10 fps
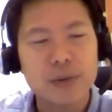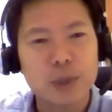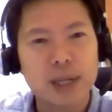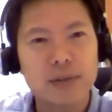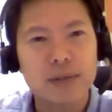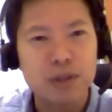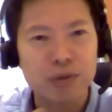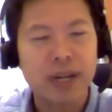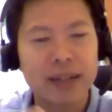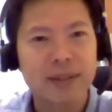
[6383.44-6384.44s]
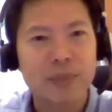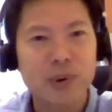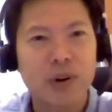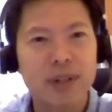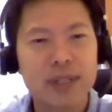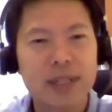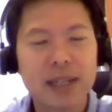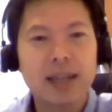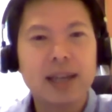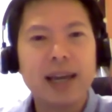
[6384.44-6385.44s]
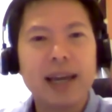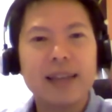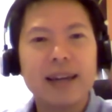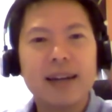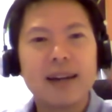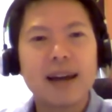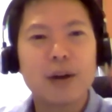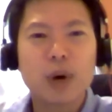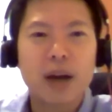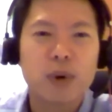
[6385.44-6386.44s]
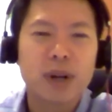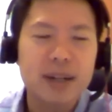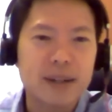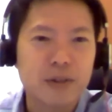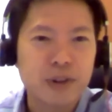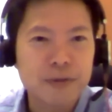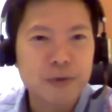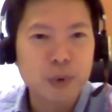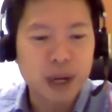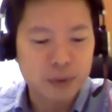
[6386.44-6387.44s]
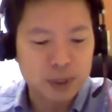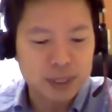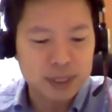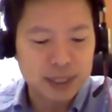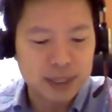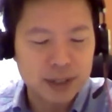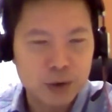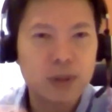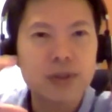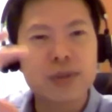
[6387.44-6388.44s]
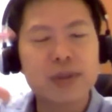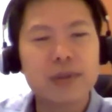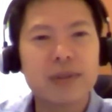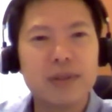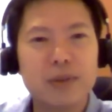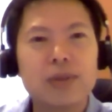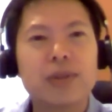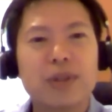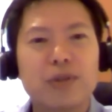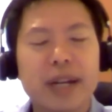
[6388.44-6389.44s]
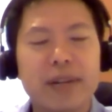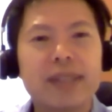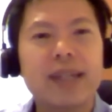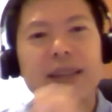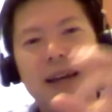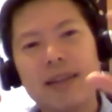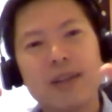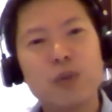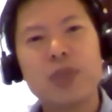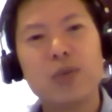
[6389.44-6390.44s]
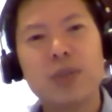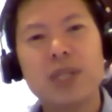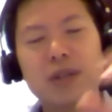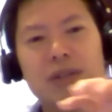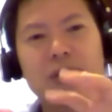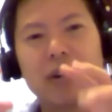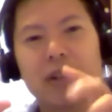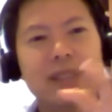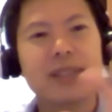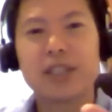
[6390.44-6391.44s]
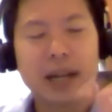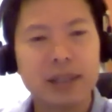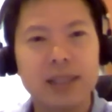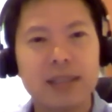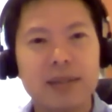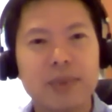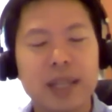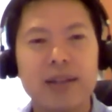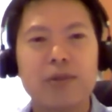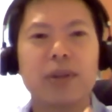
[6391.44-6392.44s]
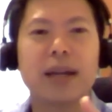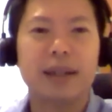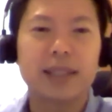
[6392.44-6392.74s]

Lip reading: they would like to curate and support. And then I wondered, Griff, what was you also curate? You said that P2PU is not a search engine, but that you mm-hmm. can